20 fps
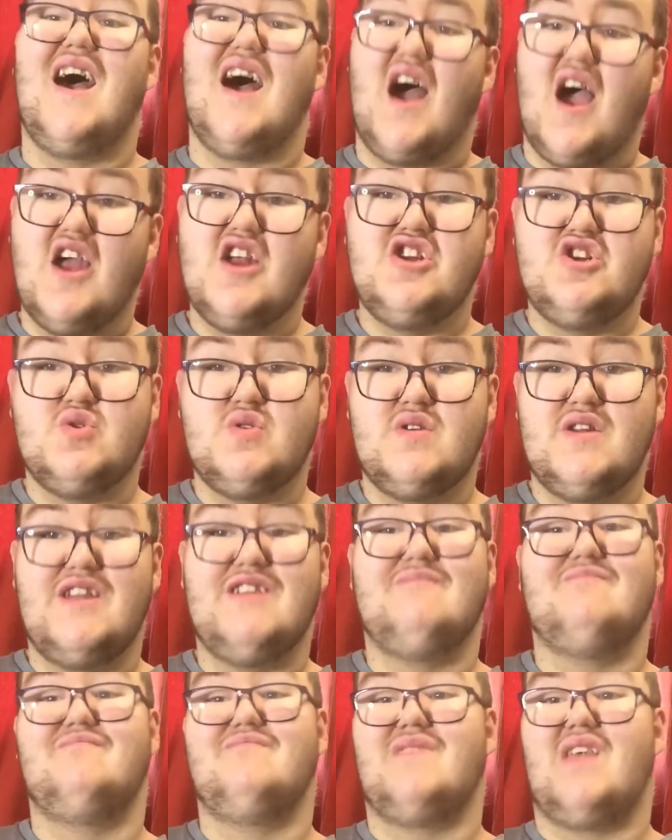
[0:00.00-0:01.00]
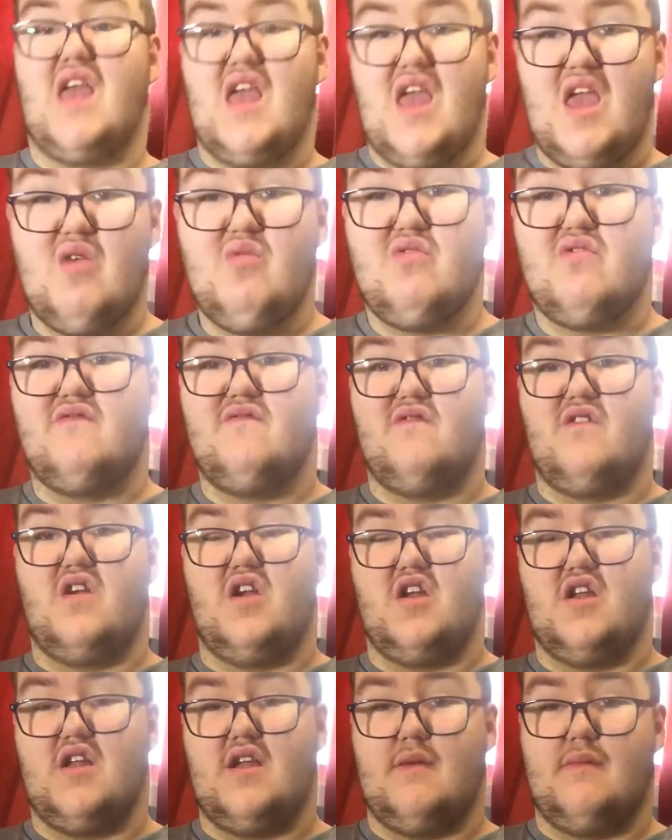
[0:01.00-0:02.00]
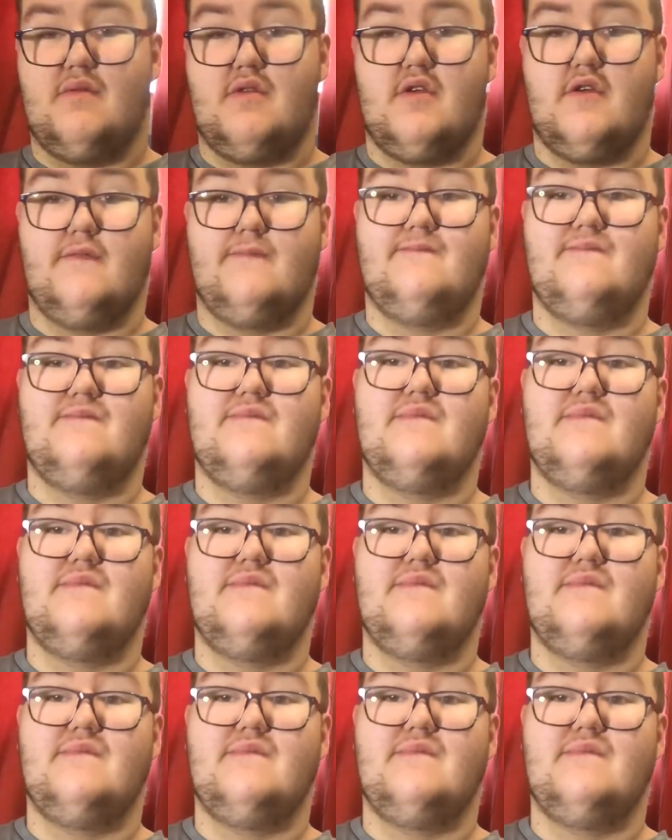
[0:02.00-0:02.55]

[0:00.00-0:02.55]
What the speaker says: I enjoyed it. It was a very good episode.